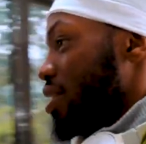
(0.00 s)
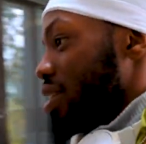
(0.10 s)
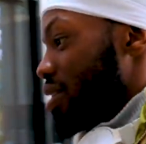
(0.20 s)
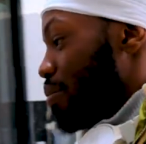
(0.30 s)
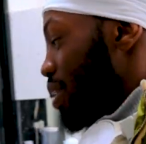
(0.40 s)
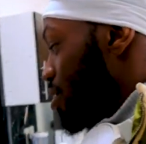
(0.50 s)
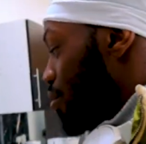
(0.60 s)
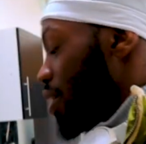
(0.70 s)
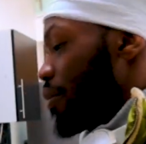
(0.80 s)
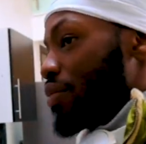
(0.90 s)
This is the place
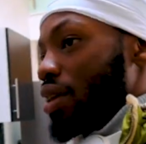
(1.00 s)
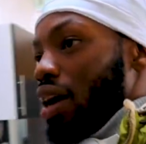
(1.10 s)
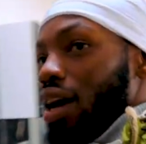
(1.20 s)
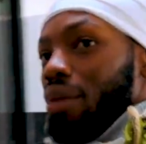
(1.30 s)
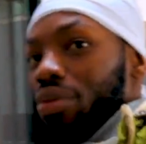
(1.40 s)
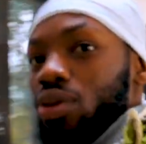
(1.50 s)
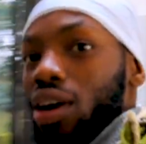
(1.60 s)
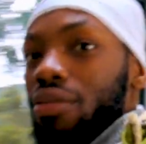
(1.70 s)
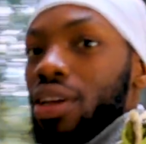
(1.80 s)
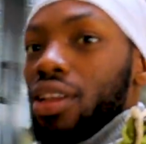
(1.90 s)
to be. You
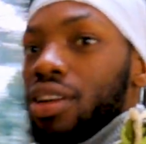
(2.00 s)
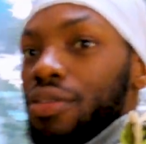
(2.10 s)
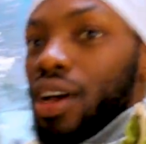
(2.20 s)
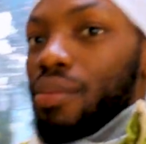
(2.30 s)
have a lot of